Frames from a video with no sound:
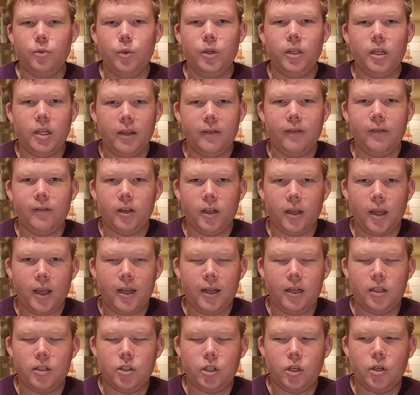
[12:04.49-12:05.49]
we could have
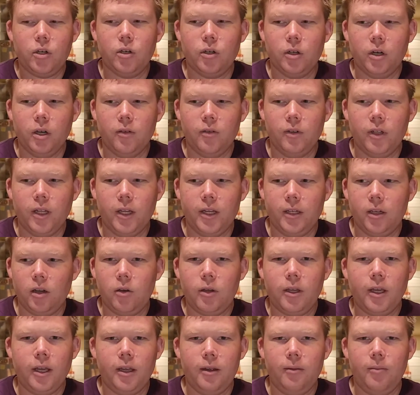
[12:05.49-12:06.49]
had a turn of like,
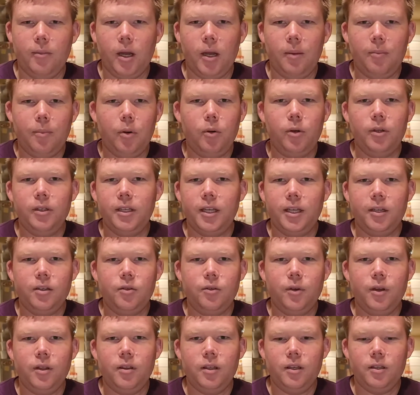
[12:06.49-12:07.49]
okay, my opponent can't
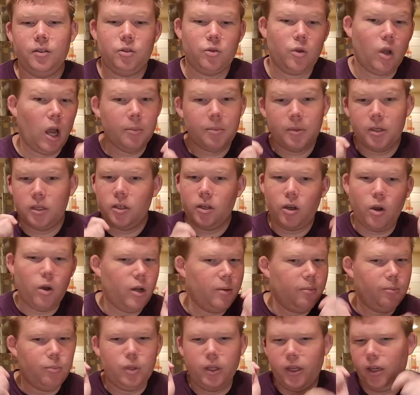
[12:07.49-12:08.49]
do anything, so I'm going to go
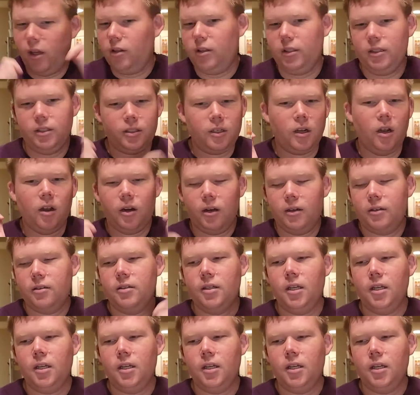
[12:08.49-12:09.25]
ahead and play all these cards.